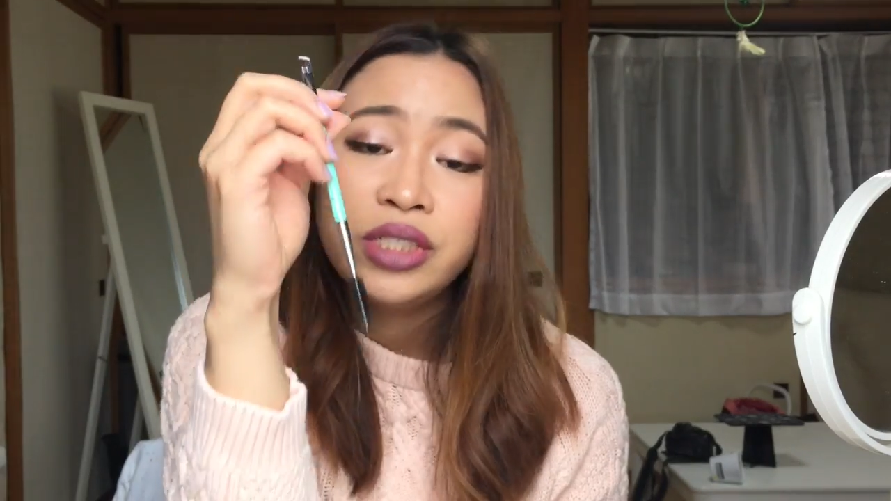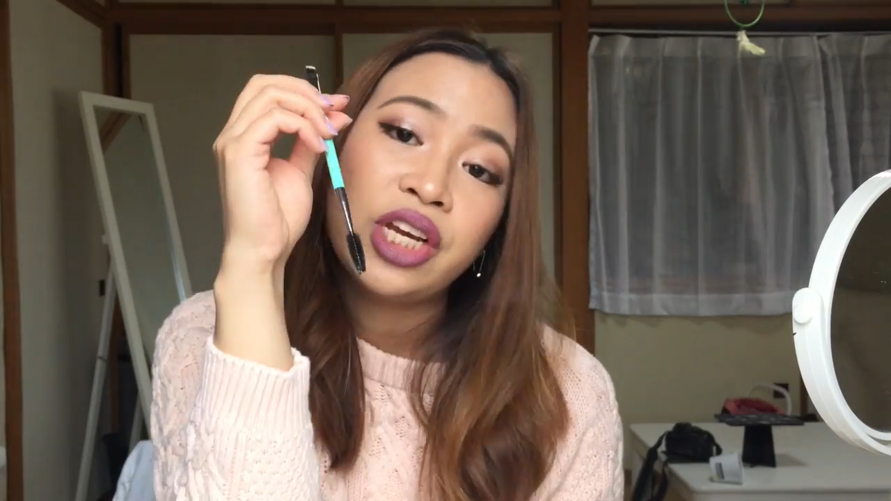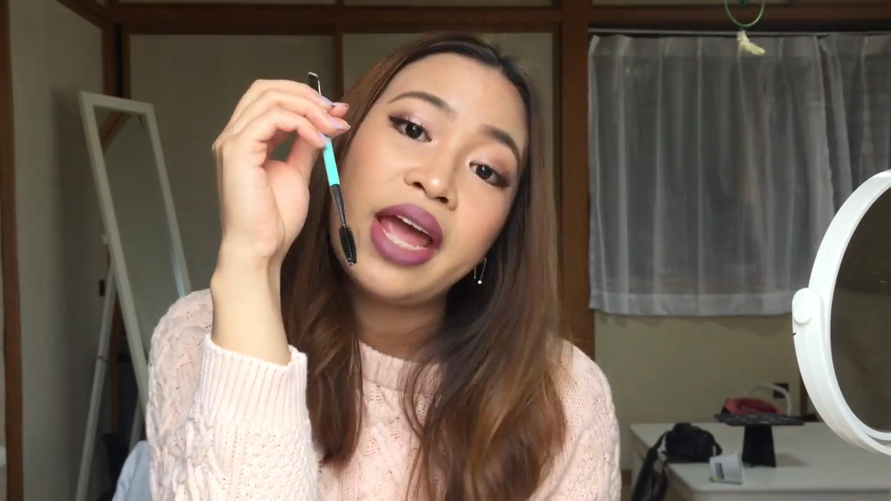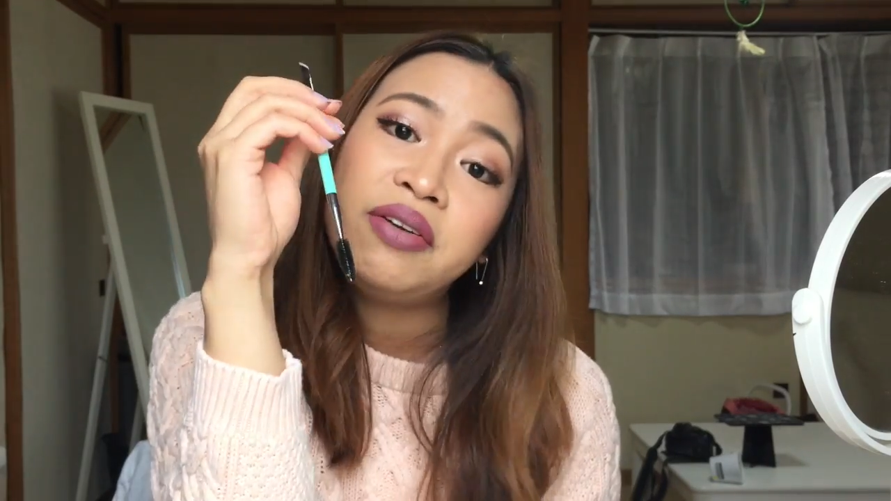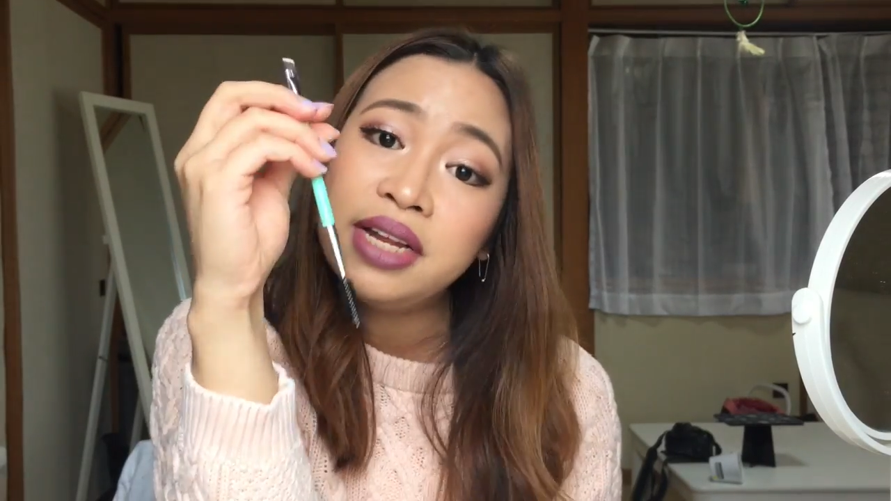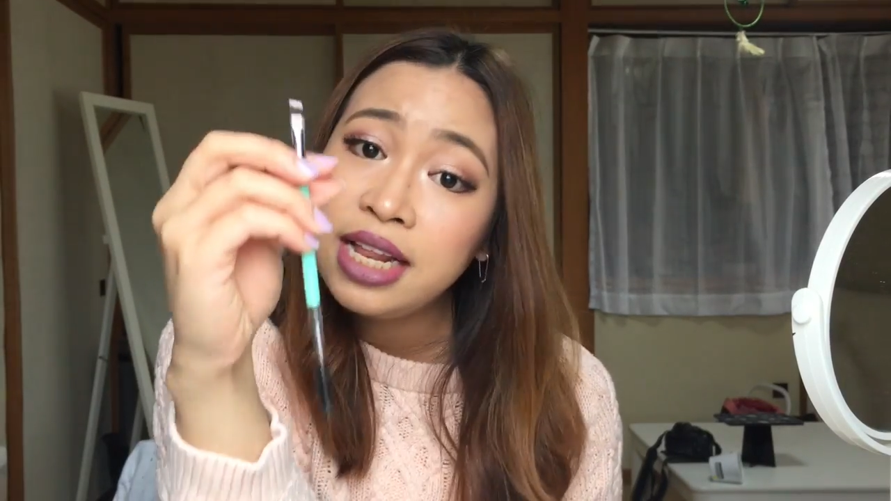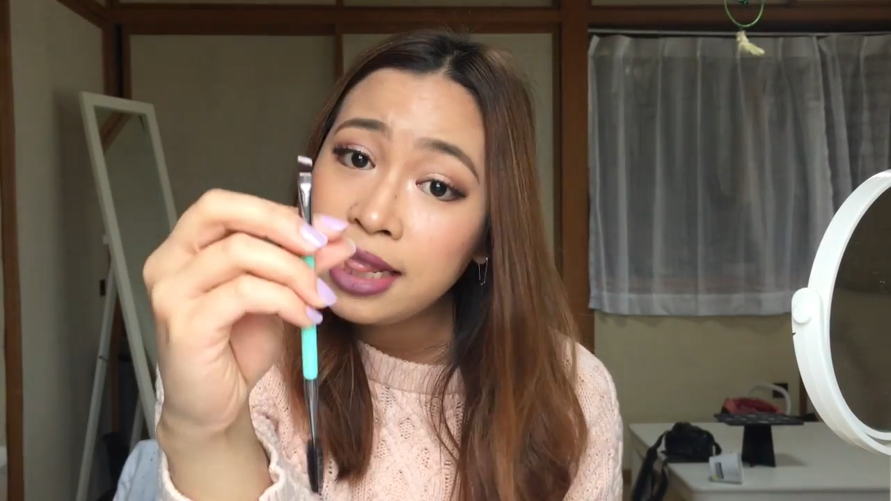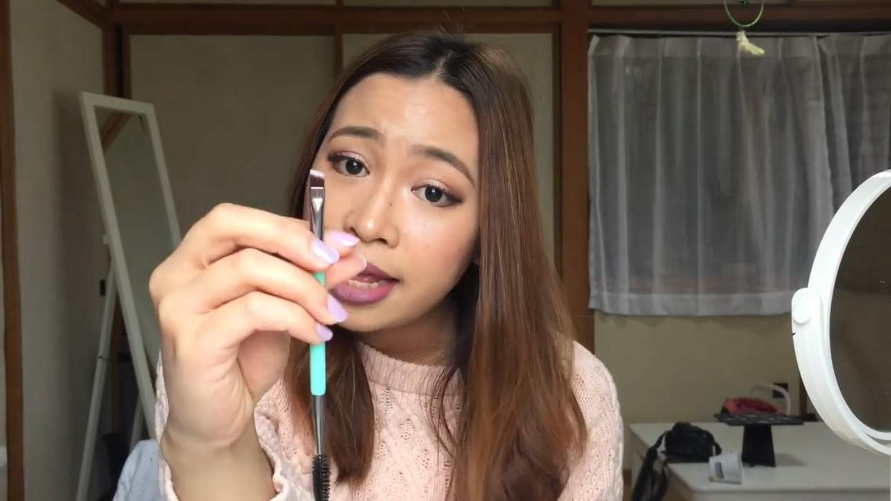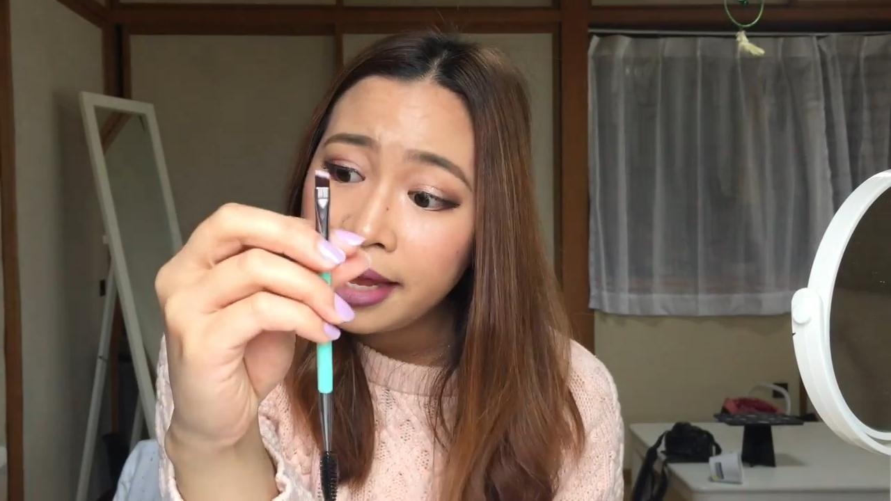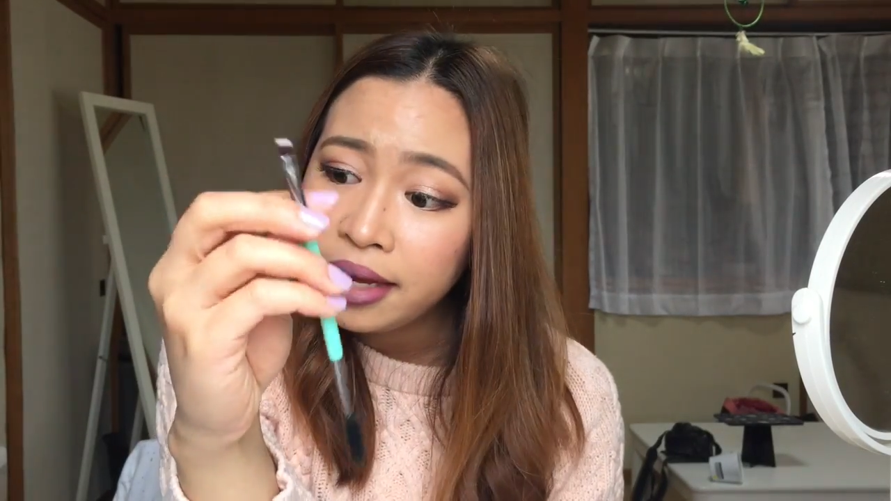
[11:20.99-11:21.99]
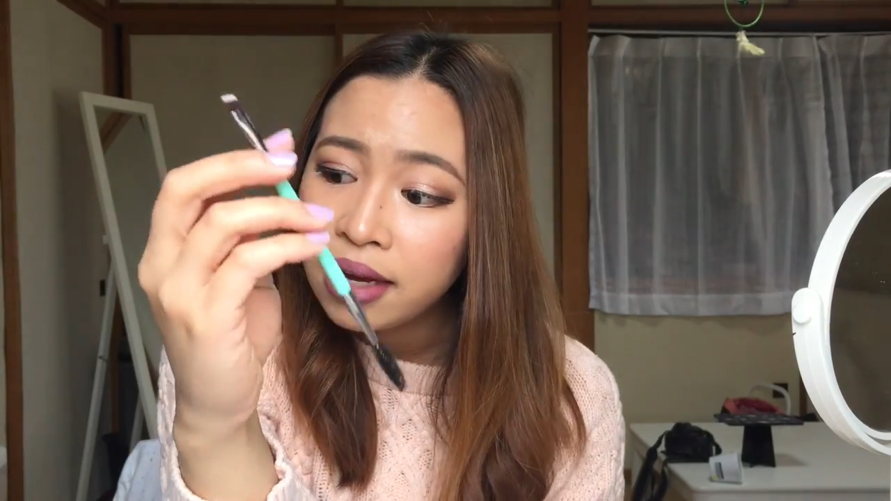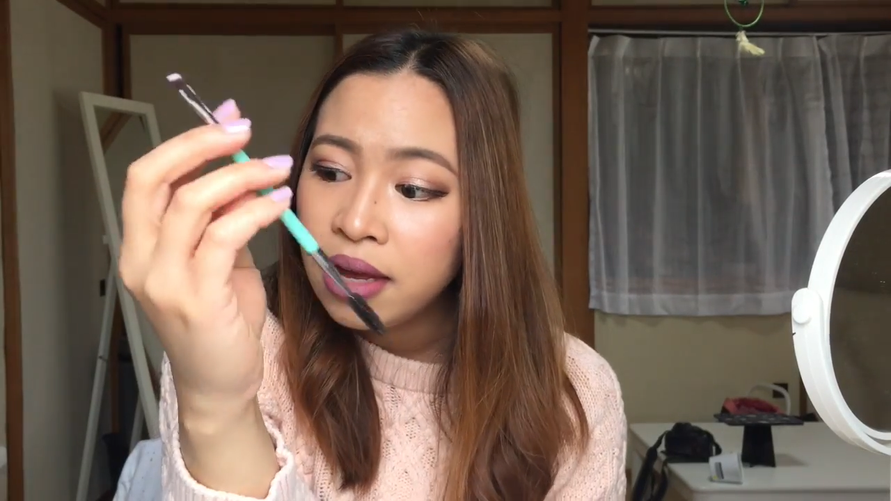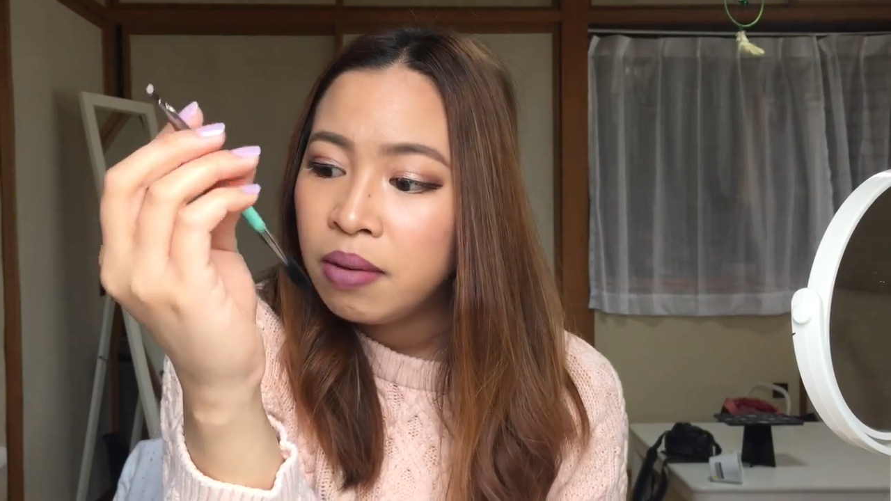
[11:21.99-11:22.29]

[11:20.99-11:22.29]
which I really like